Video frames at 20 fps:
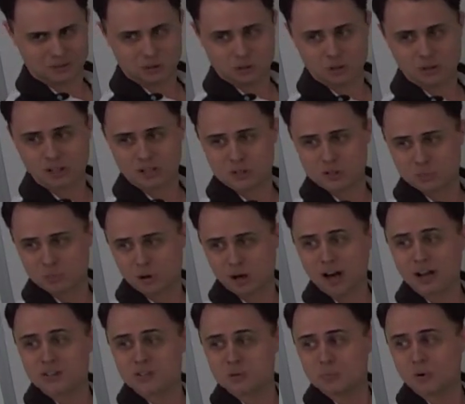So that's
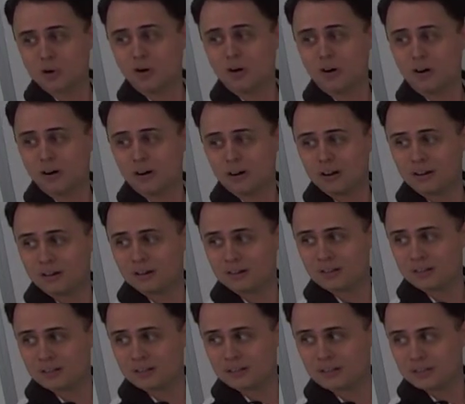impossible.
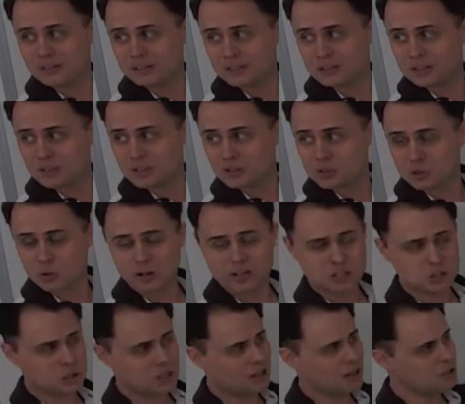So
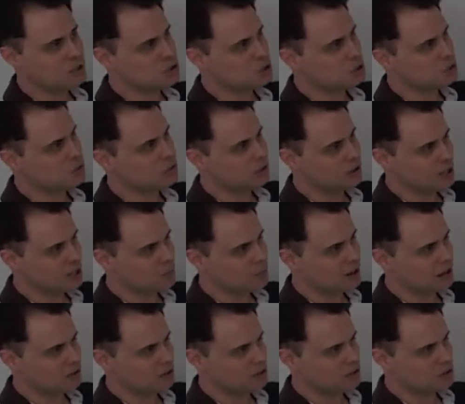I challenge you to think
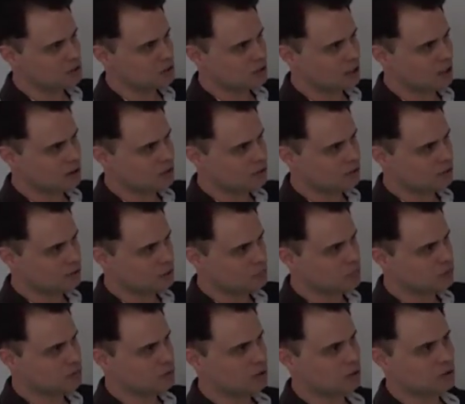about these carefully
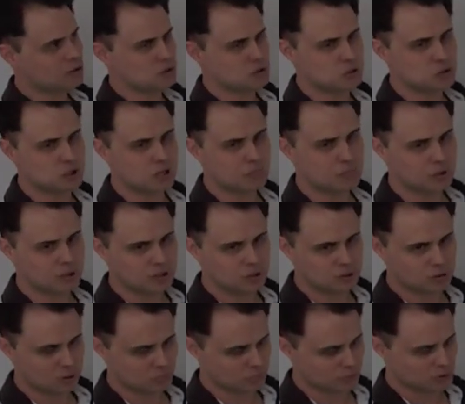before you just jump
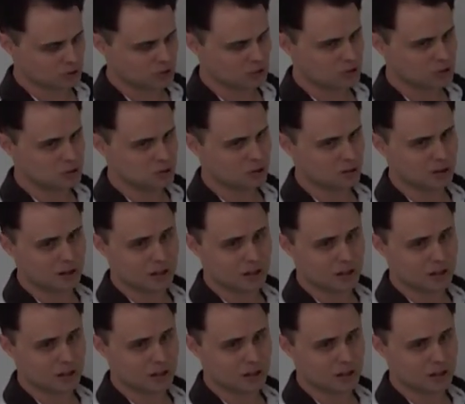into a procedure.